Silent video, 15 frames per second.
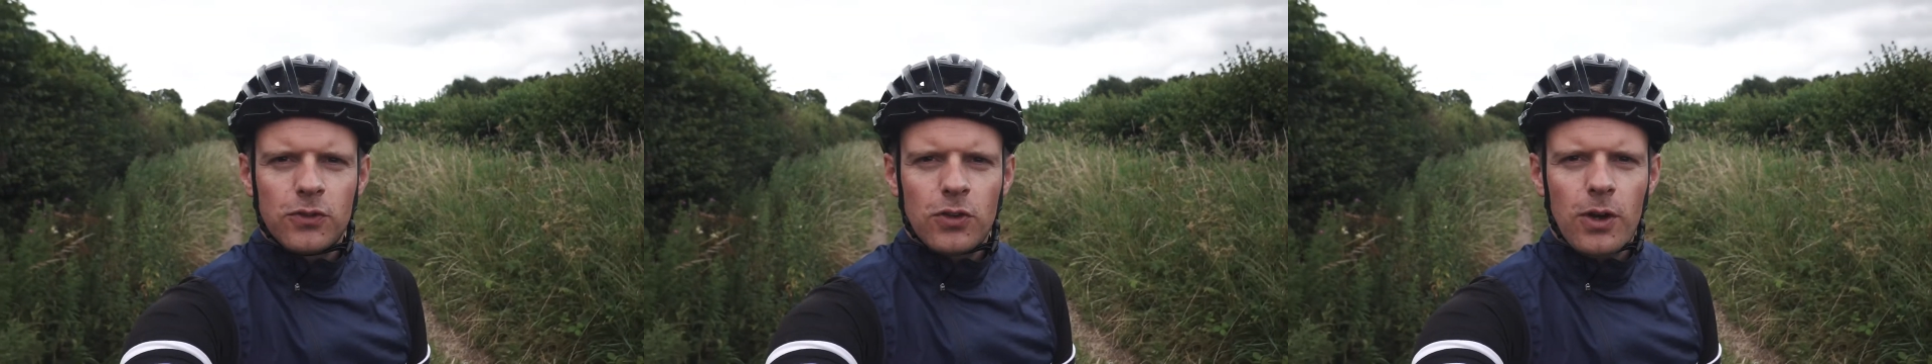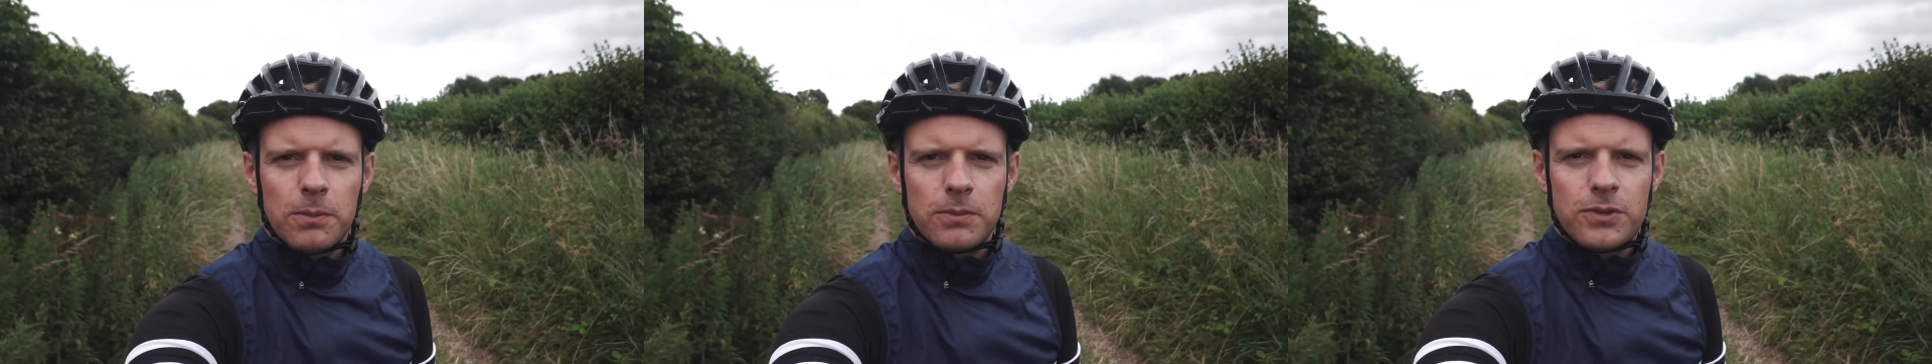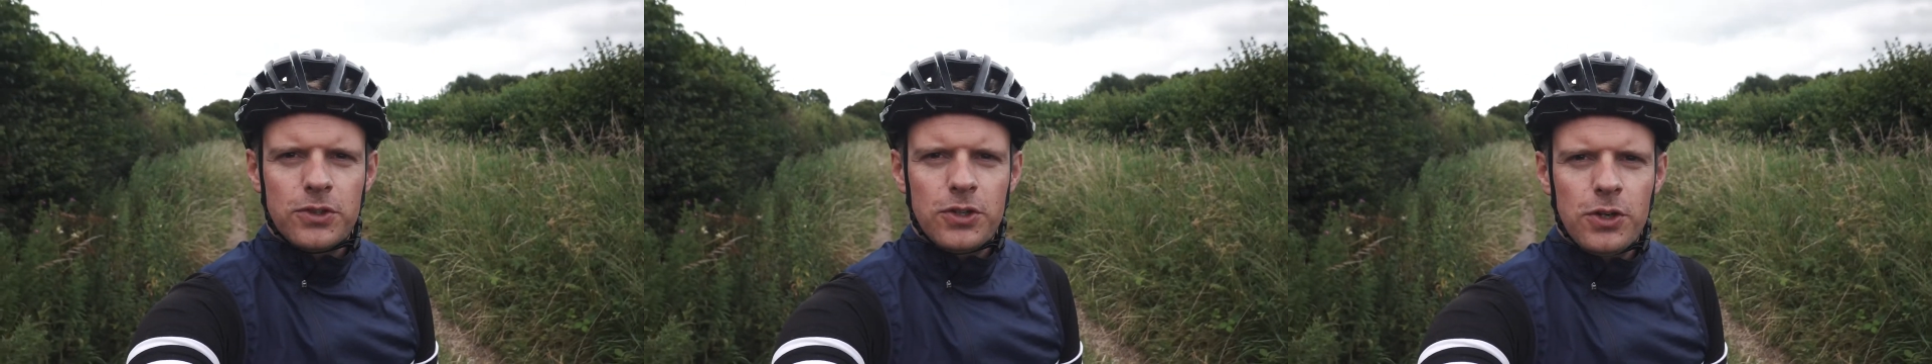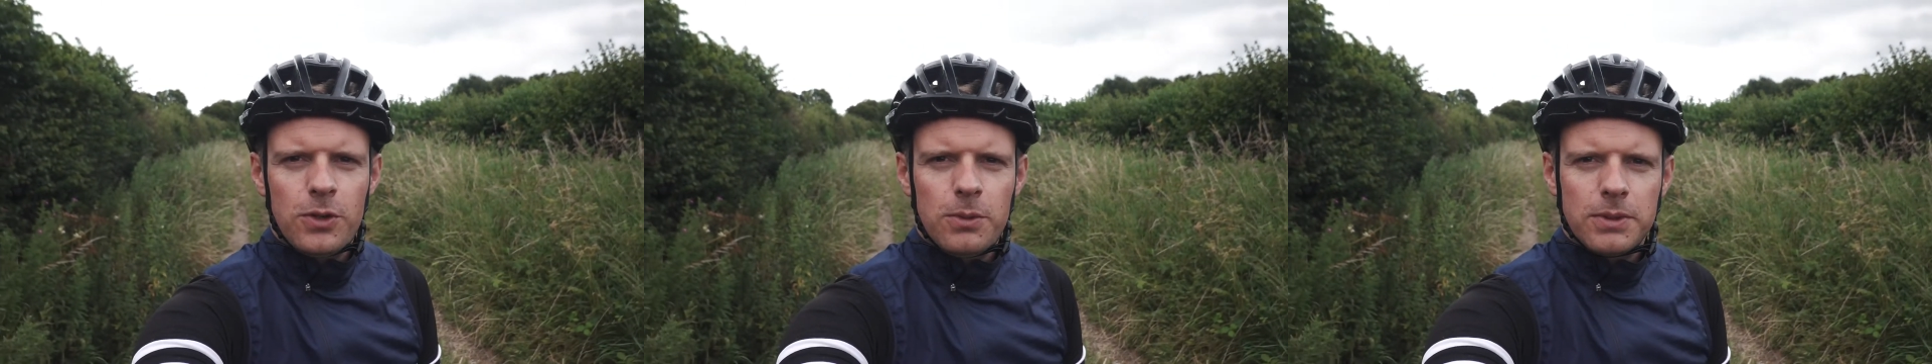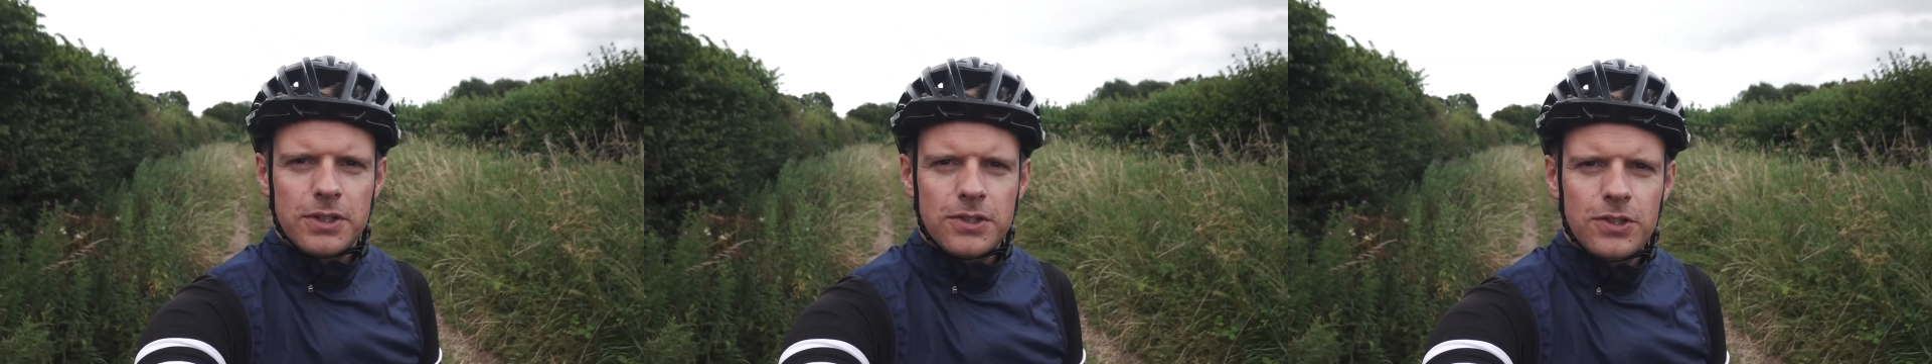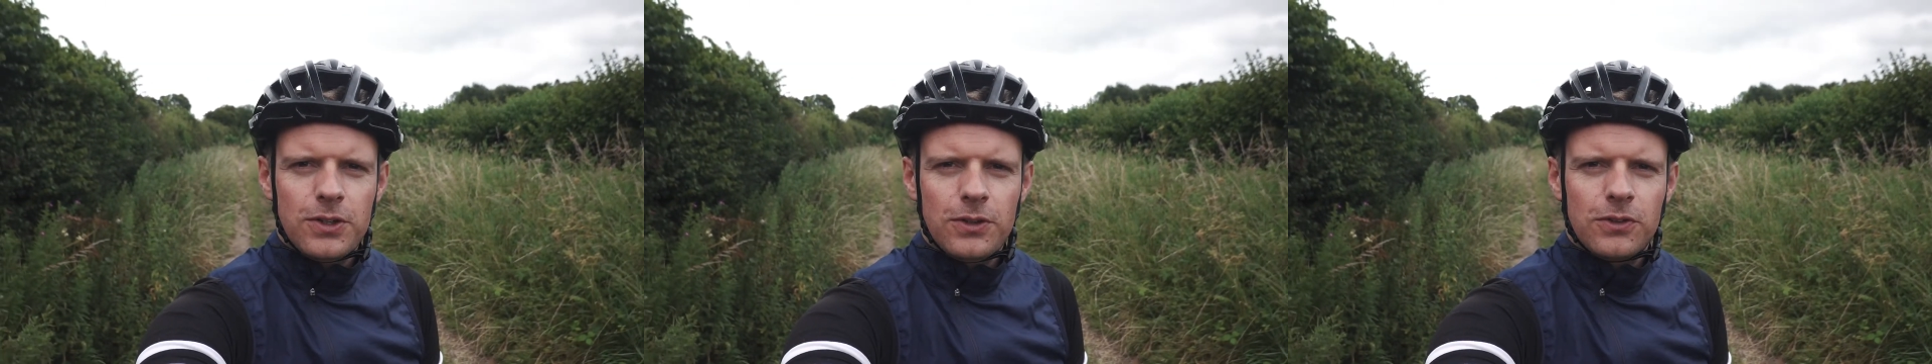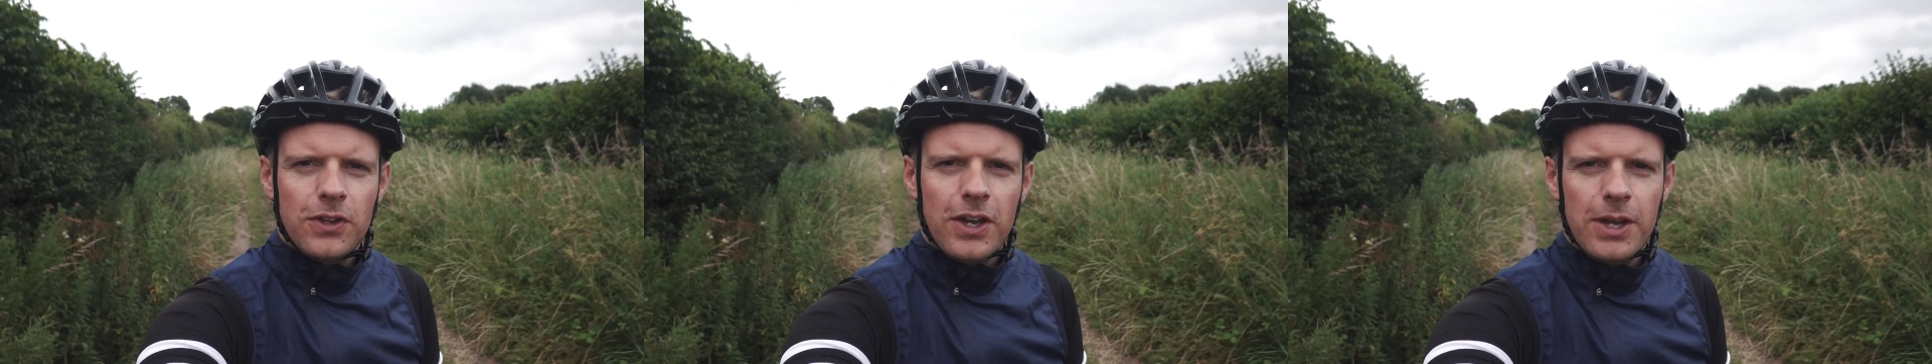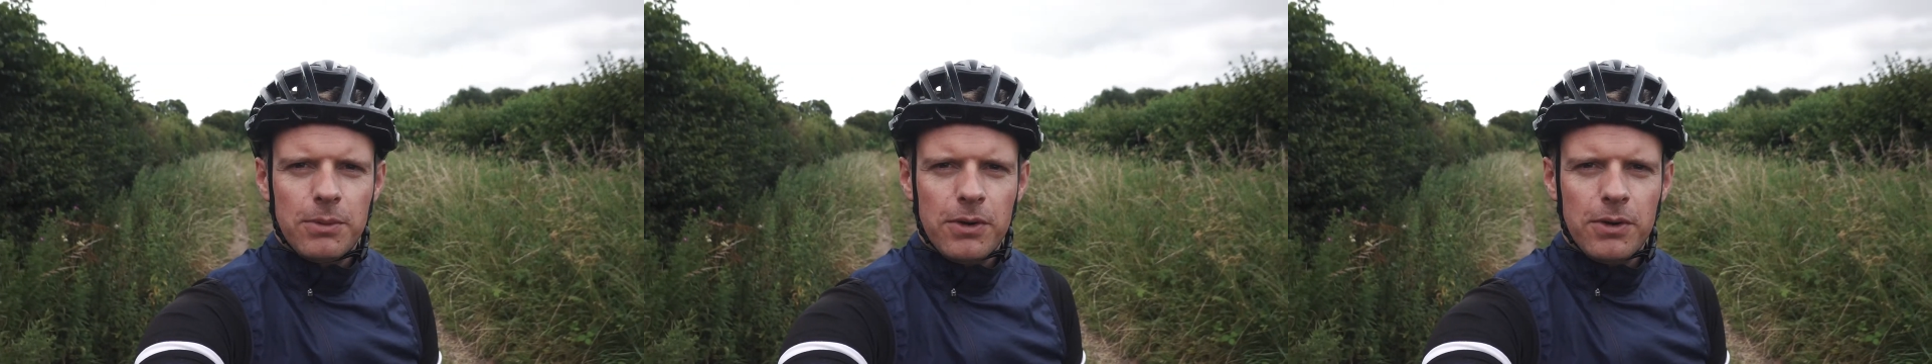Top Tube Tuesday,